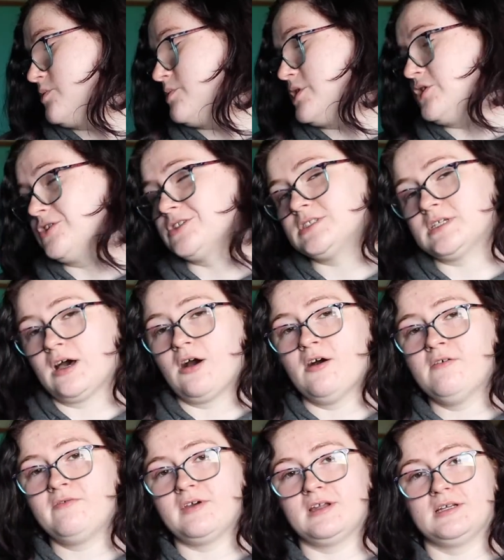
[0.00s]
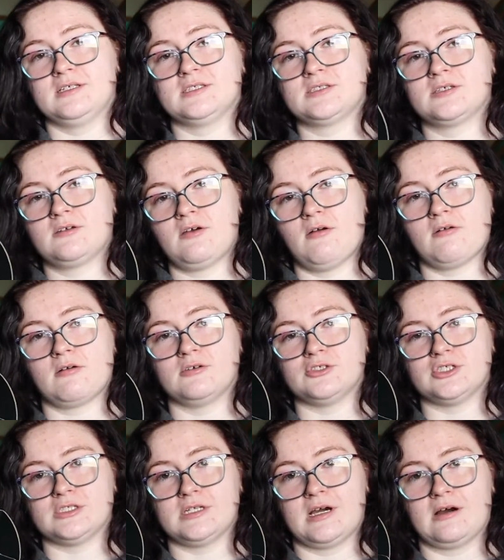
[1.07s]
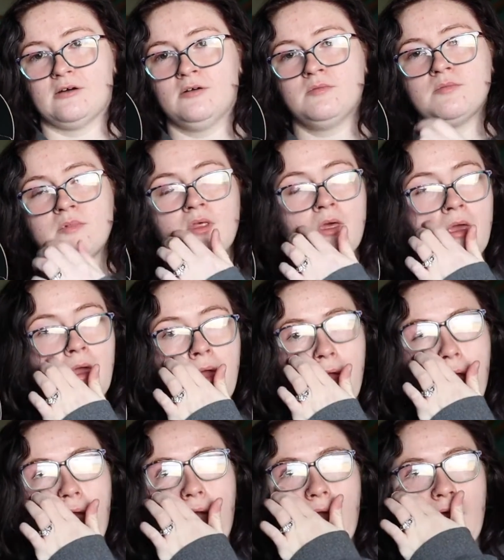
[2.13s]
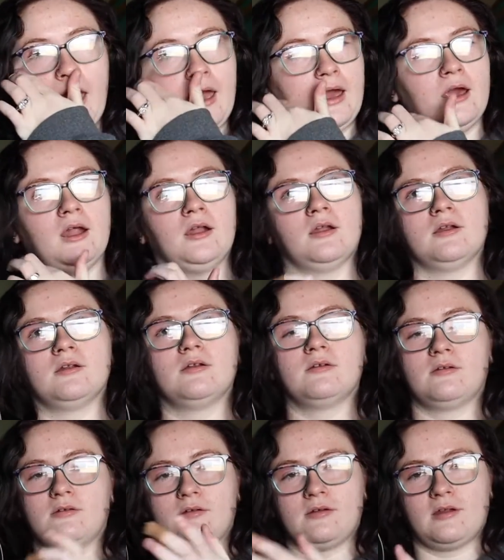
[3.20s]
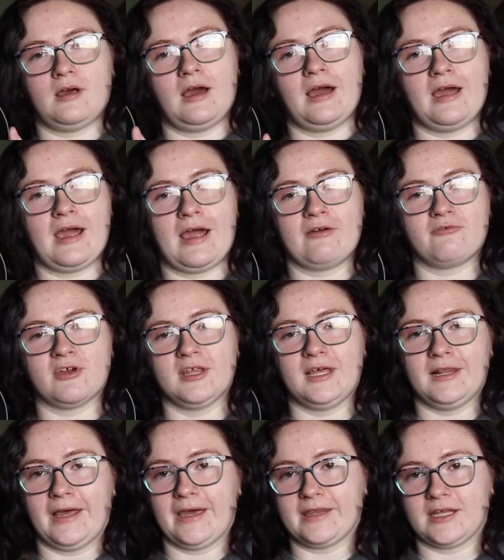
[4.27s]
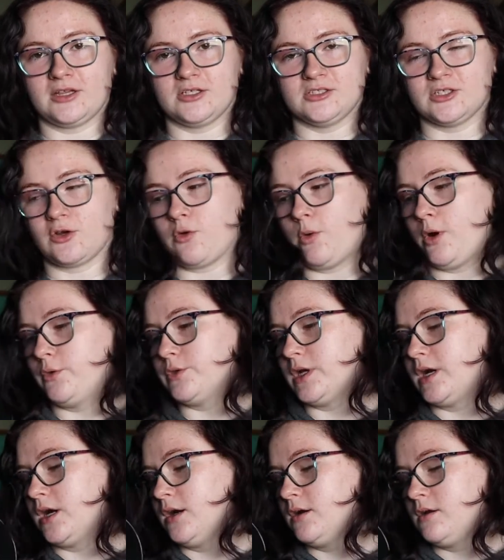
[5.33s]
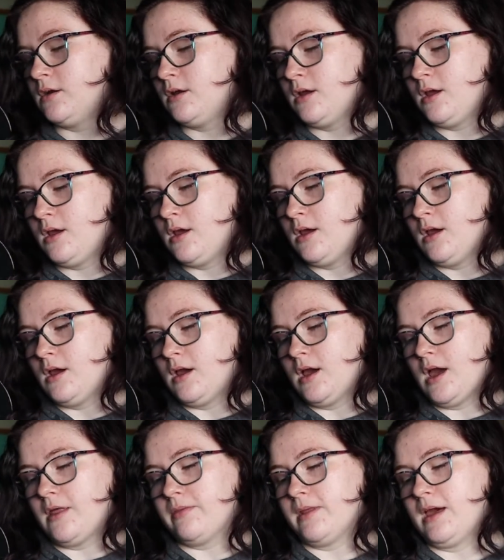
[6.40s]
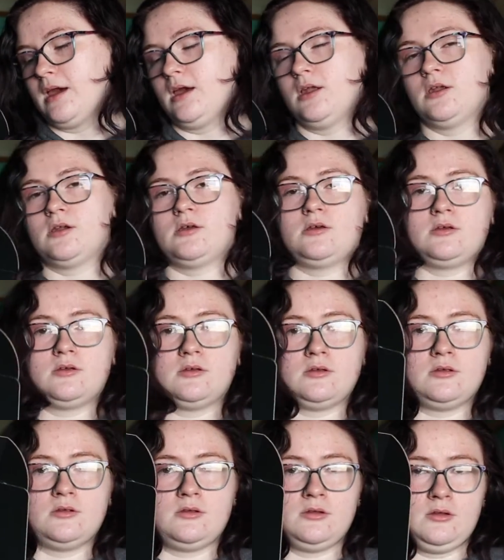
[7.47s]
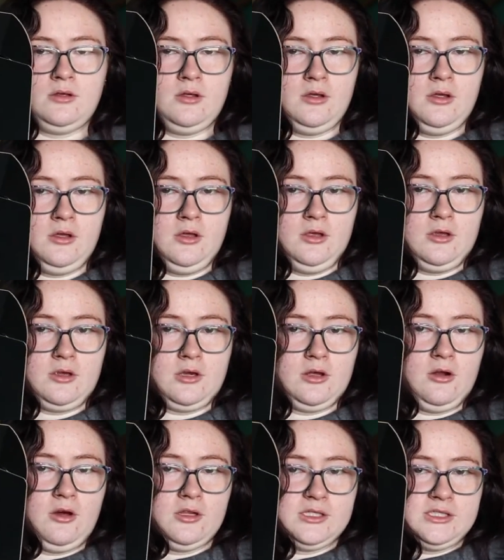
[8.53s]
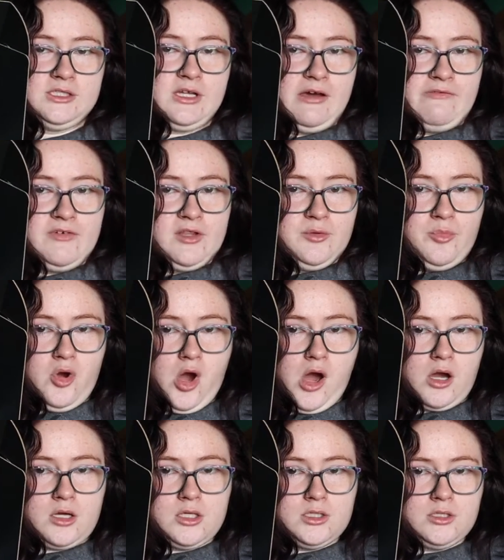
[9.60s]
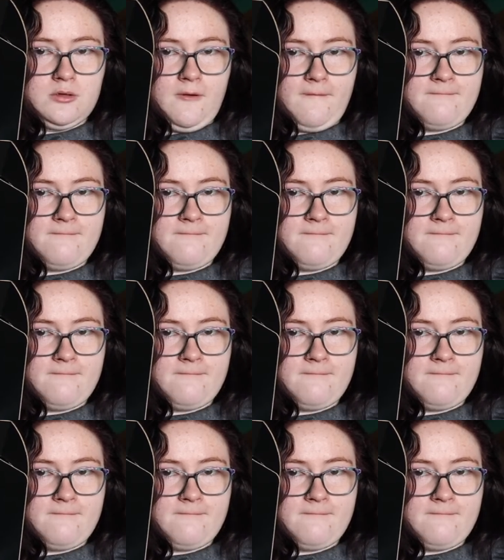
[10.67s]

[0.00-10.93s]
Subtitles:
be yourself," and it's Coco Chanel. And I really like that there's a quote there. And then get all the stuff in the box.